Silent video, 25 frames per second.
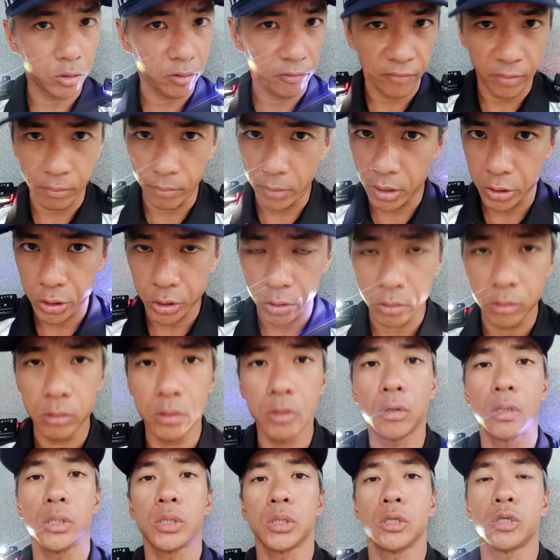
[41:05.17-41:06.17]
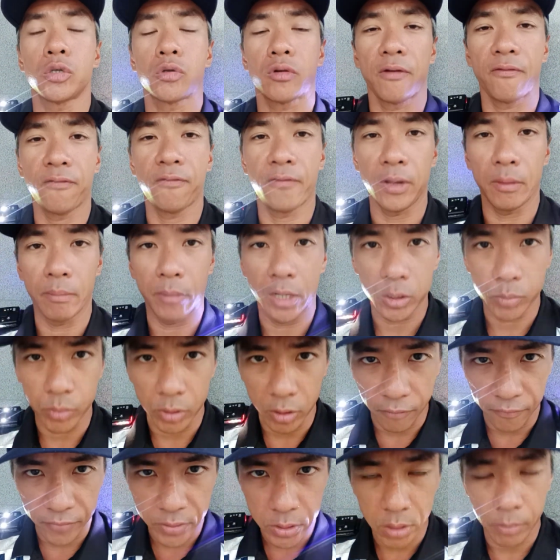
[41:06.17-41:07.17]
a traffic marshal, not as a traffic
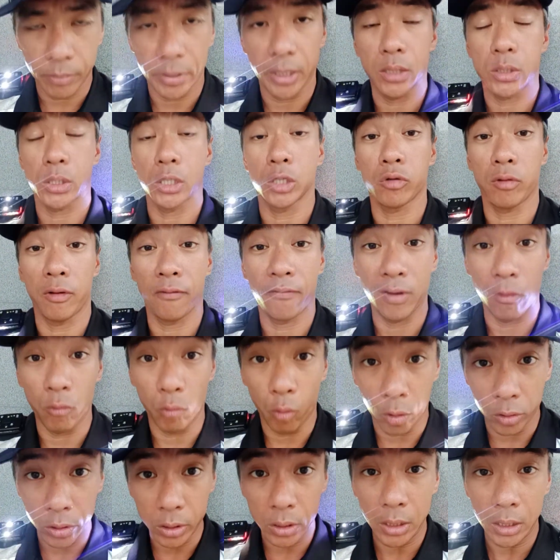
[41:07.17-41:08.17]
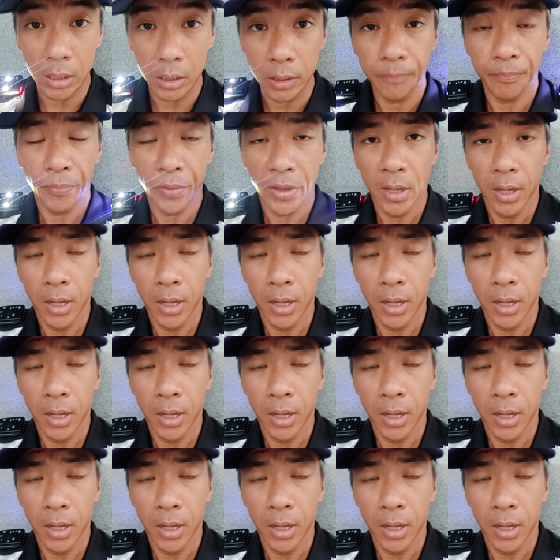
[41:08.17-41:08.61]
management officer, but as a traffic warden.